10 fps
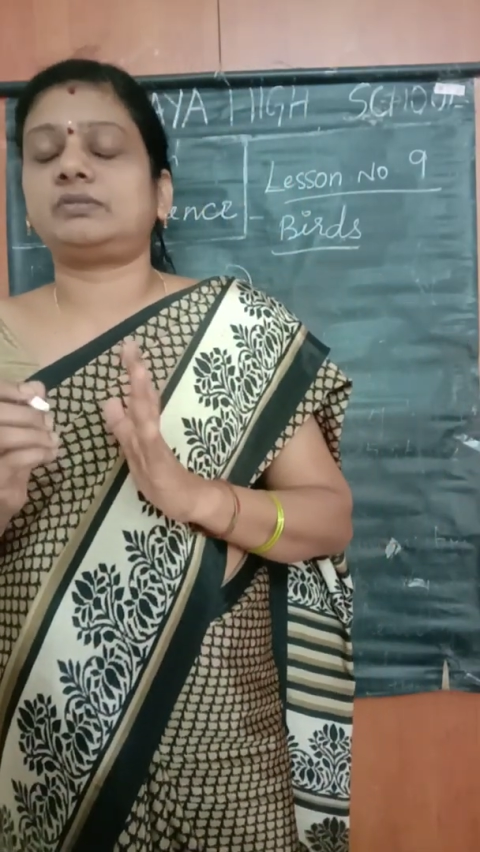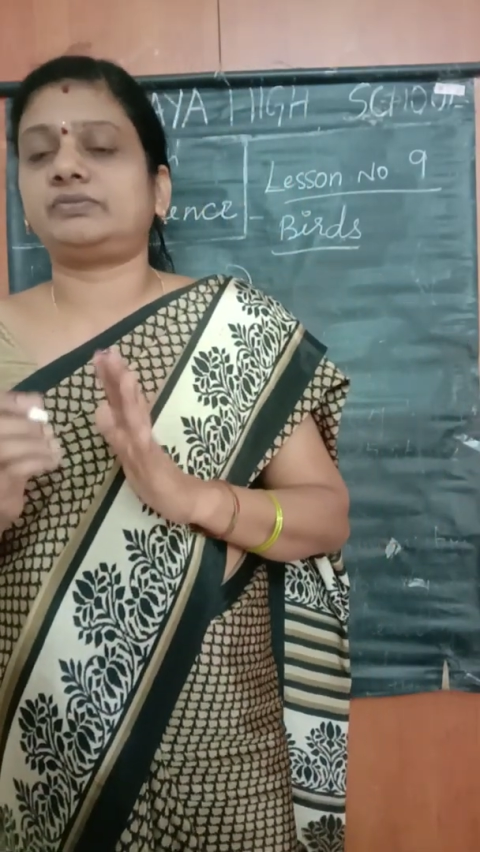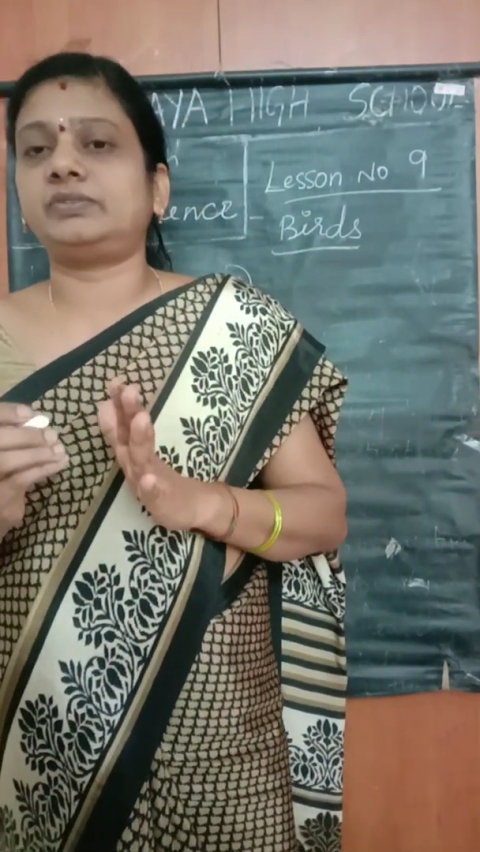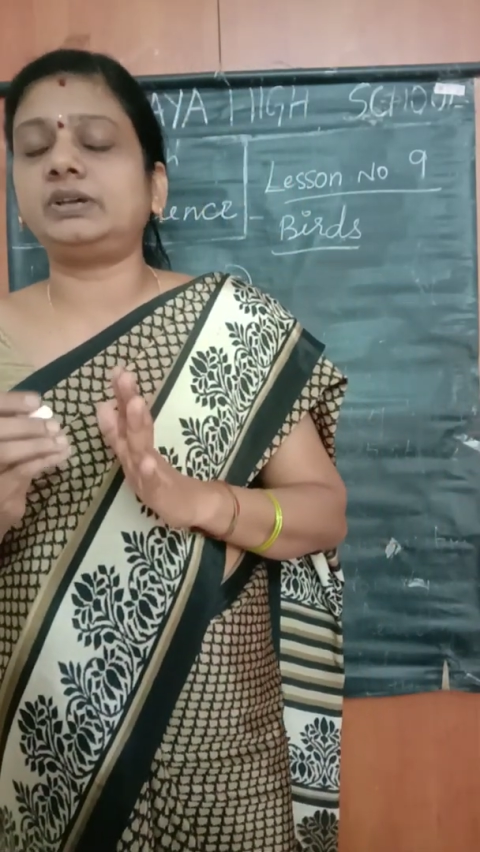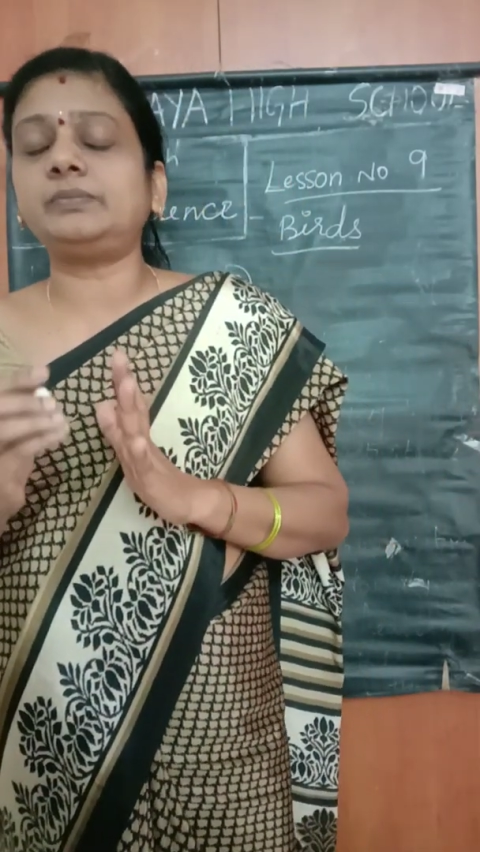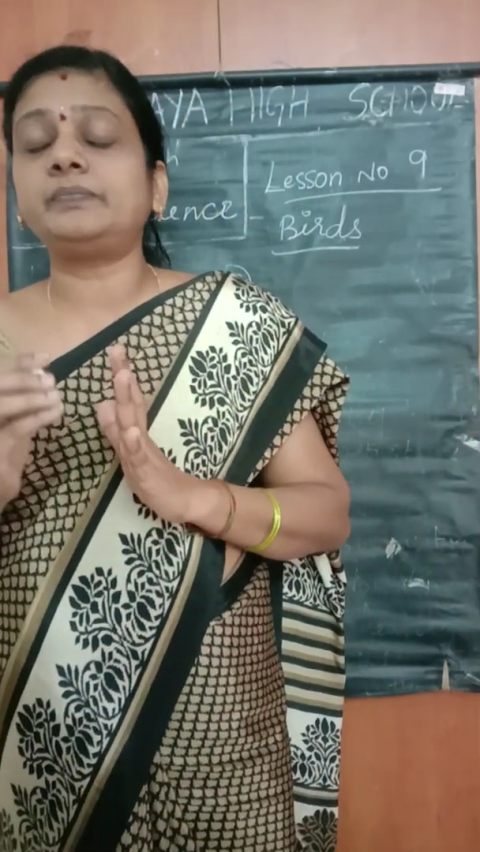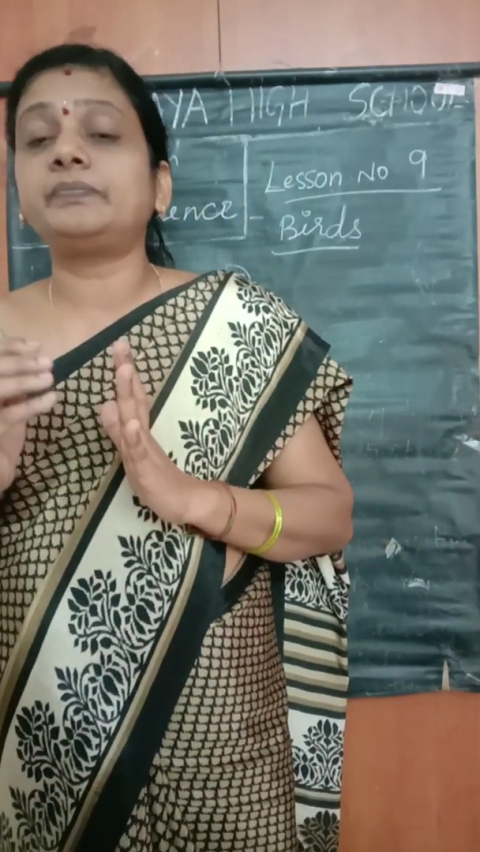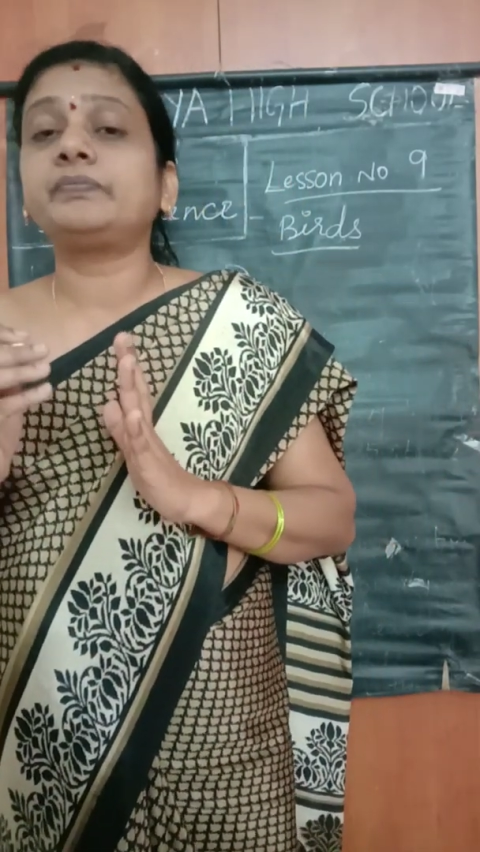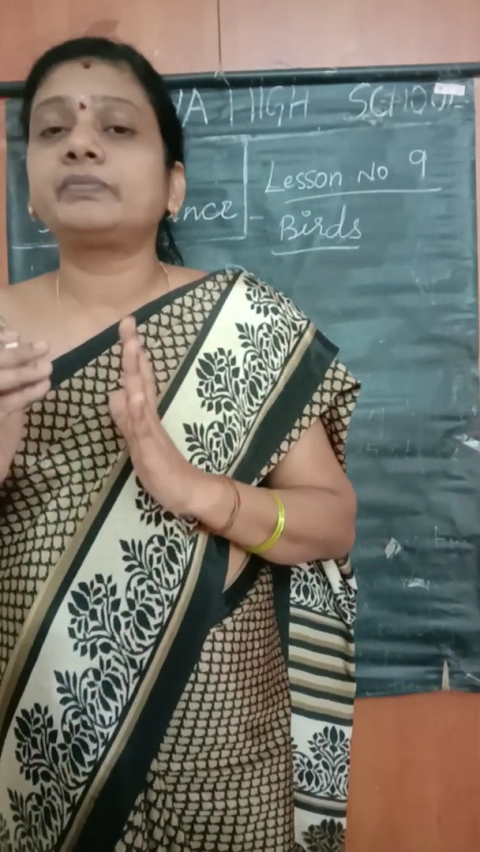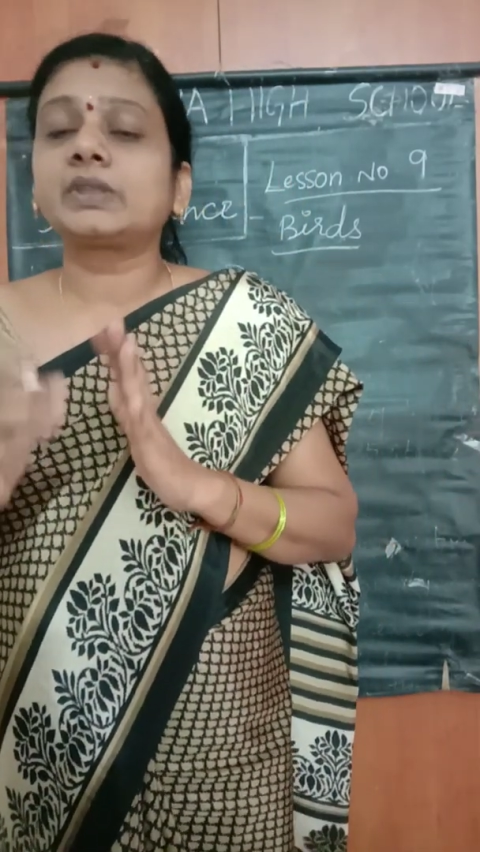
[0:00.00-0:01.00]
of the
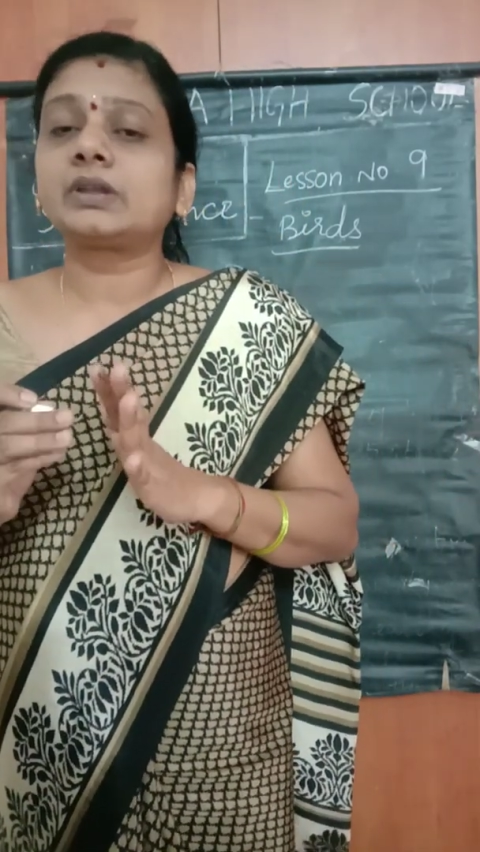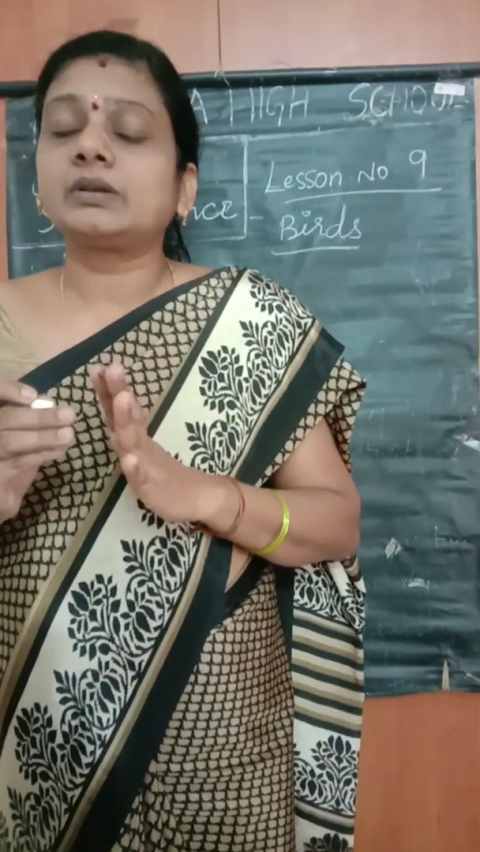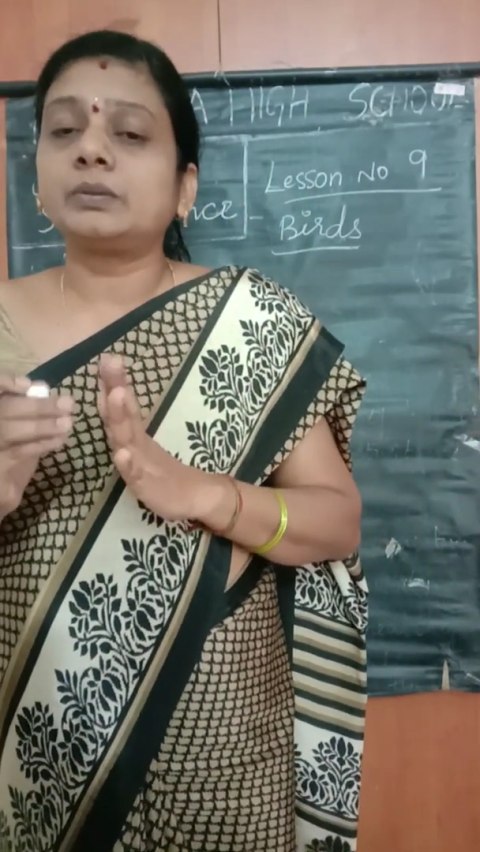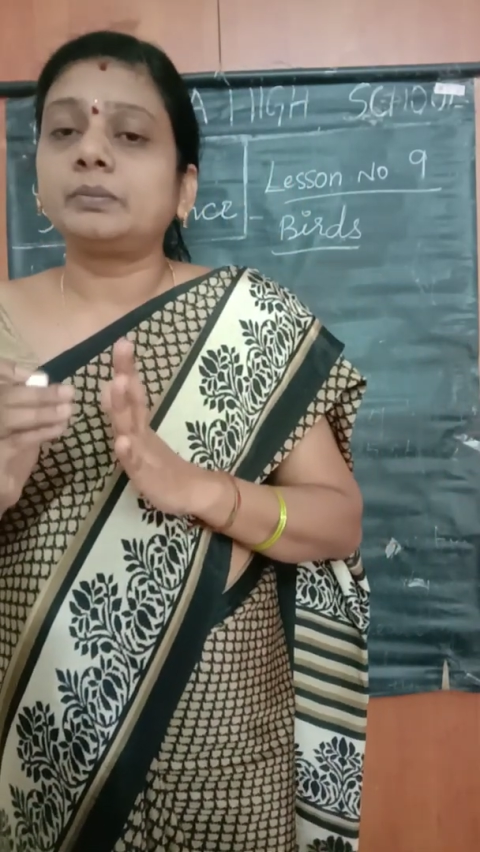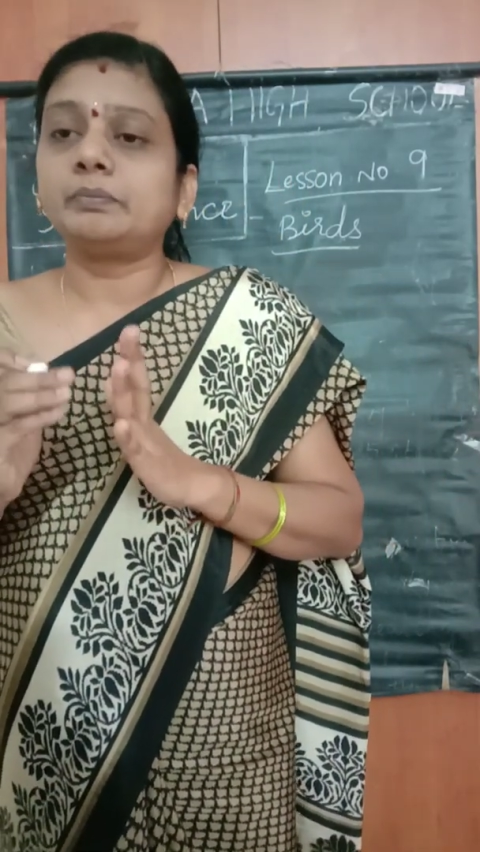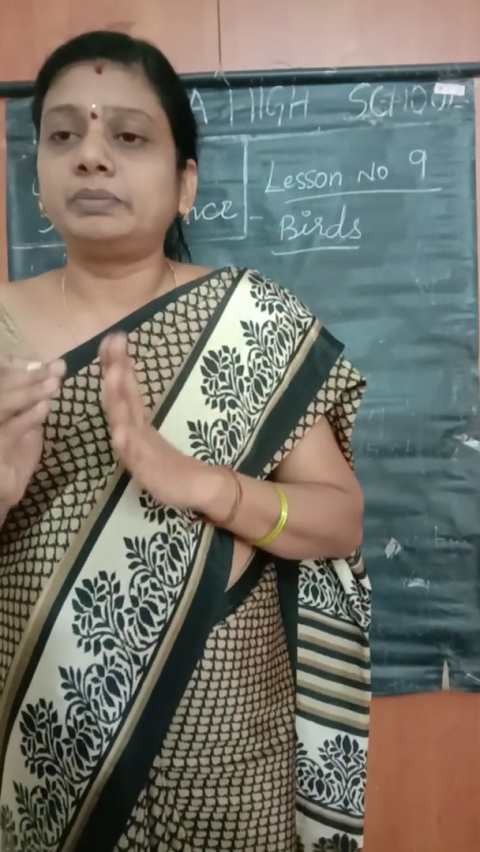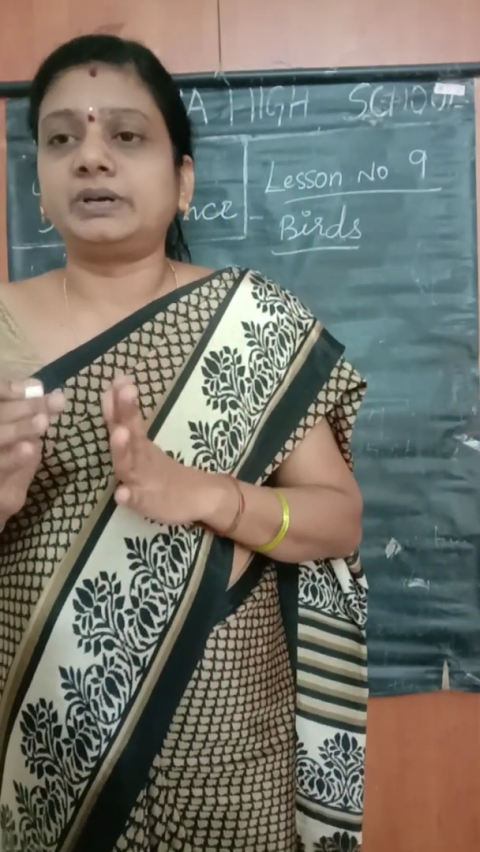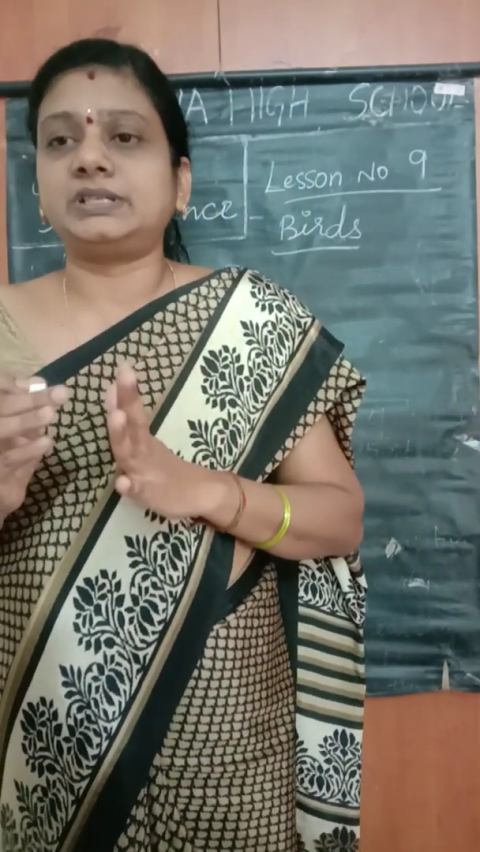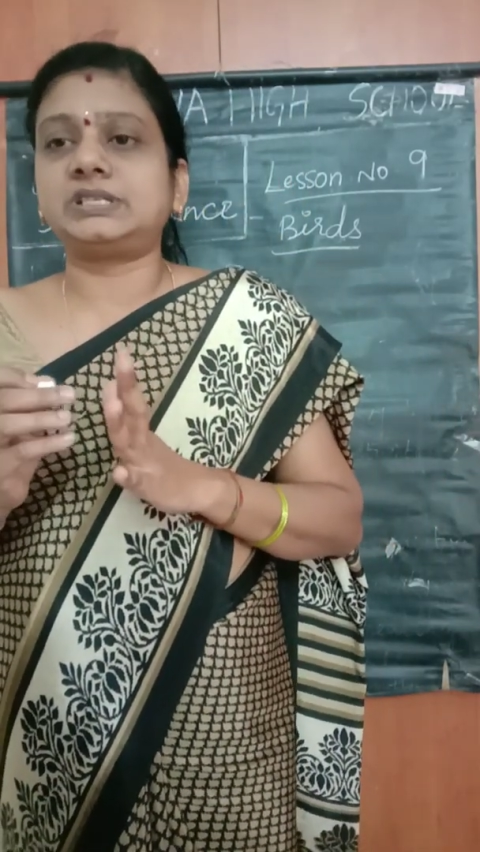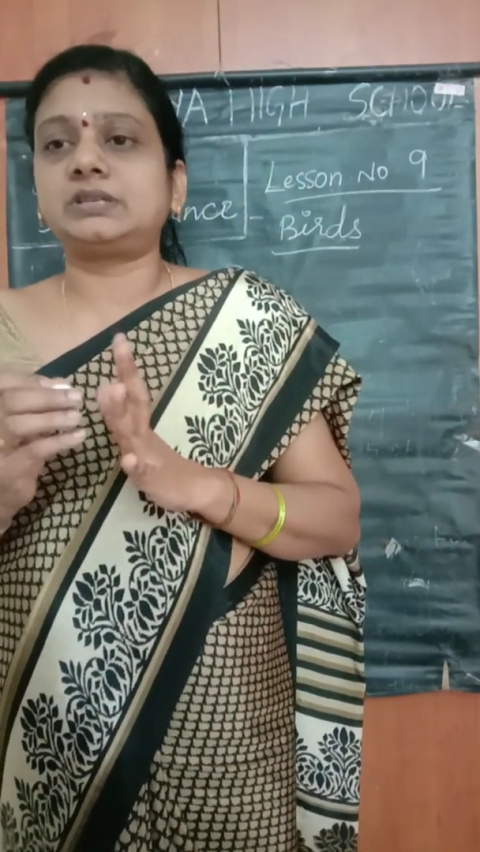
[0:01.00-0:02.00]

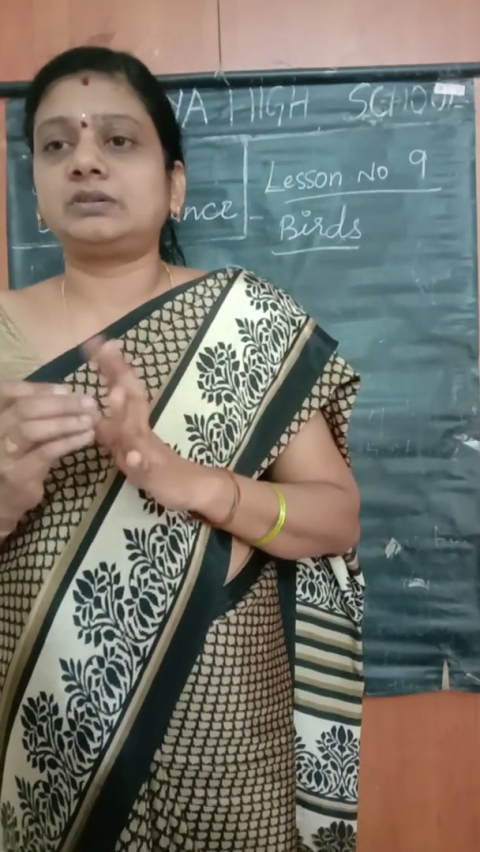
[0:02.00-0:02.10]
birds.